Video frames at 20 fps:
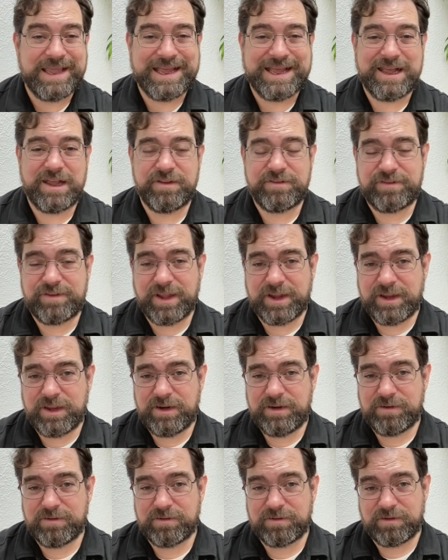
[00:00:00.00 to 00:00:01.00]
A
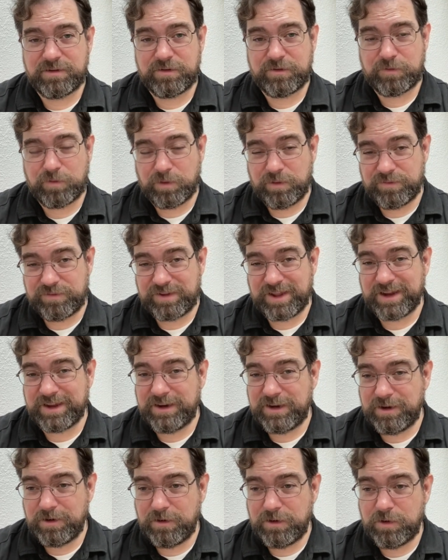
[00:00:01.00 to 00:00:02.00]
second sort of
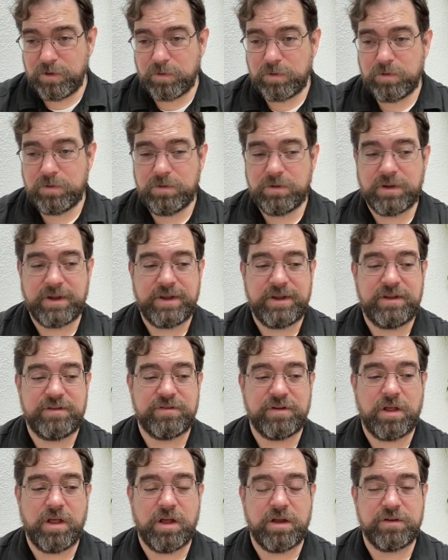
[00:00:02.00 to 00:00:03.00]
secondary goal
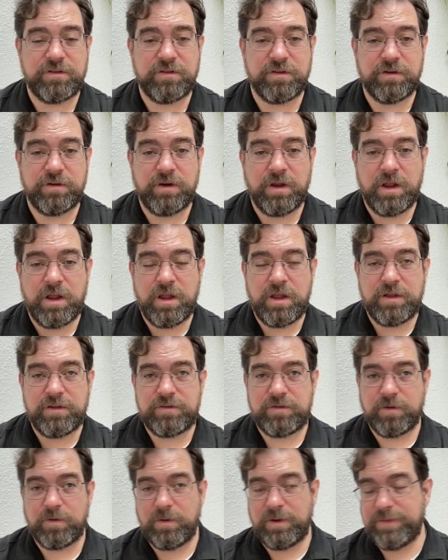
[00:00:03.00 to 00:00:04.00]
is a concert.
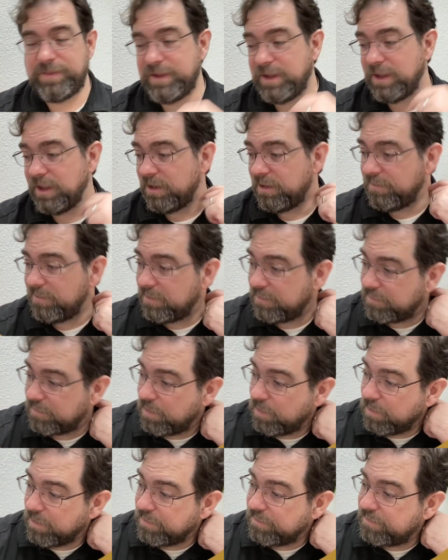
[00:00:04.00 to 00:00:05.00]
So at the end of this
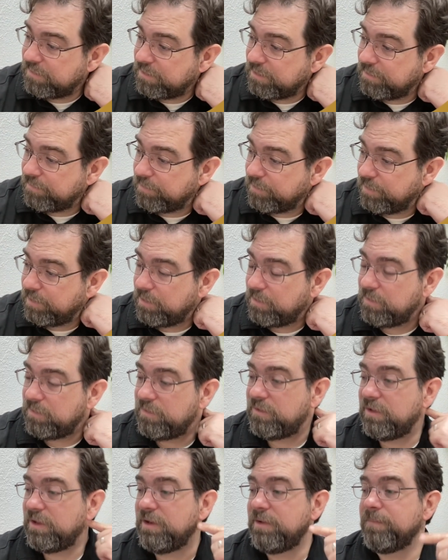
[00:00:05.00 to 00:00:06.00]
course, for
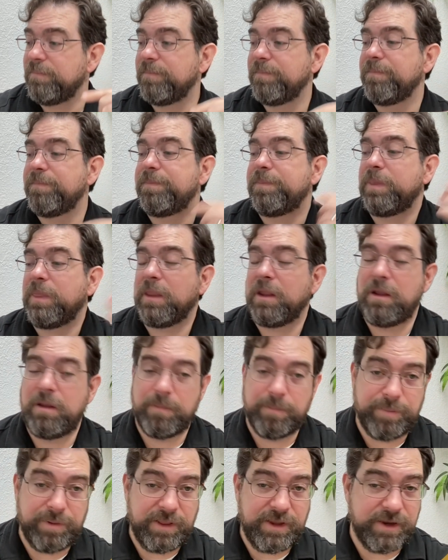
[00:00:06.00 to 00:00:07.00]
those that
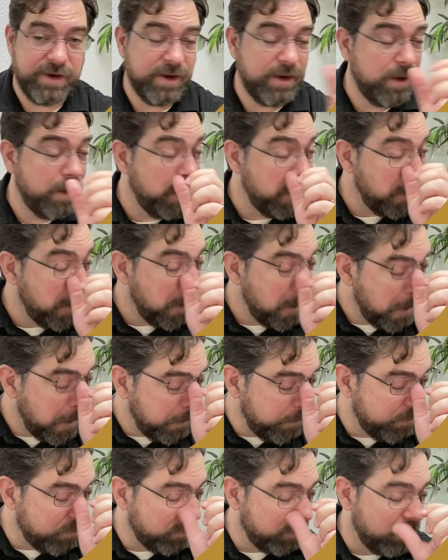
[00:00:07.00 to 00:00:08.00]
complete it,
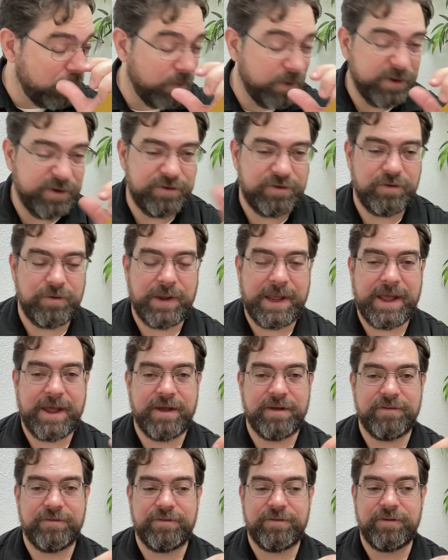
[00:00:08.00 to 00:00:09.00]
you're going to
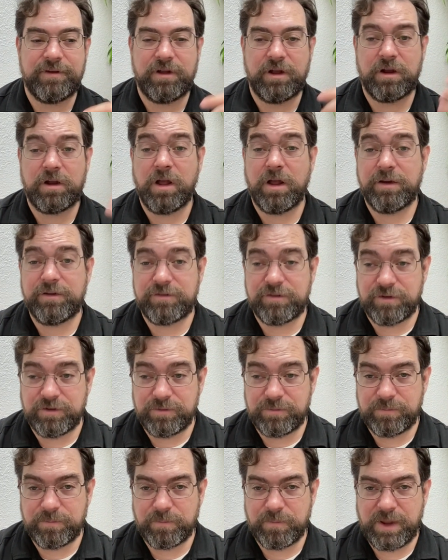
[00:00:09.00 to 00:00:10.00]
have a concert.
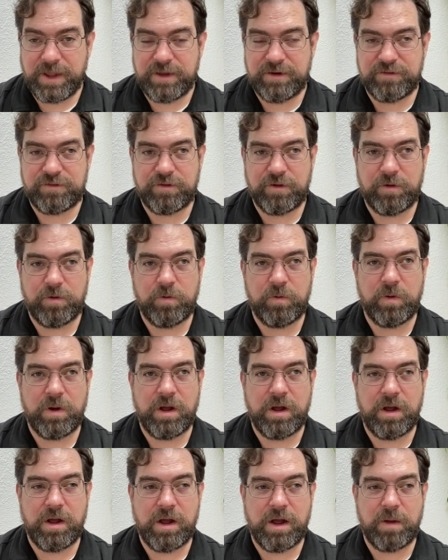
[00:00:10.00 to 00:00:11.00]
And
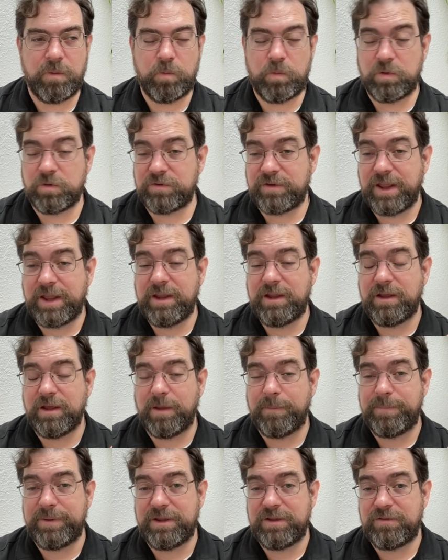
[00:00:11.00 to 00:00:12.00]
so we'll take
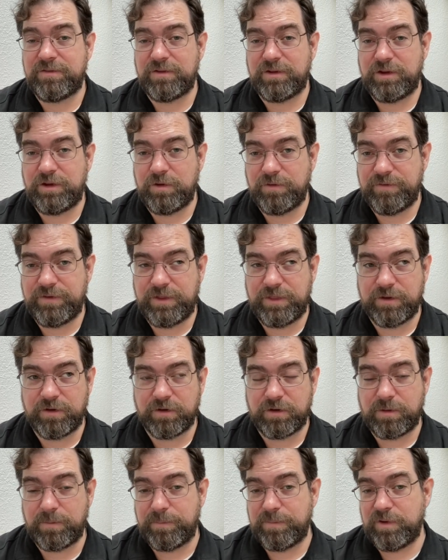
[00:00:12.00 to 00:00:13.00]
a piece that you've
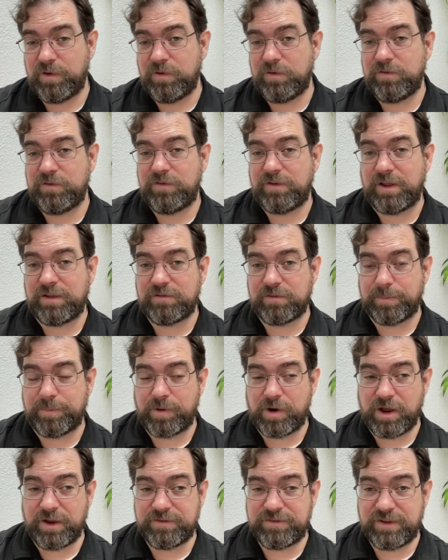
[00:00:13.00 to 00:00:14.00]
either composed as a
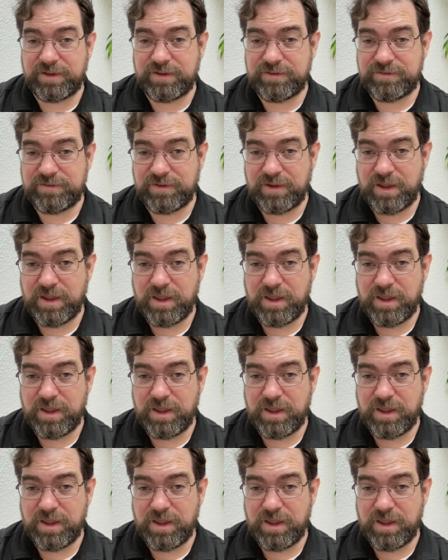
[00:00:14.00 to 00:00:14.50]
process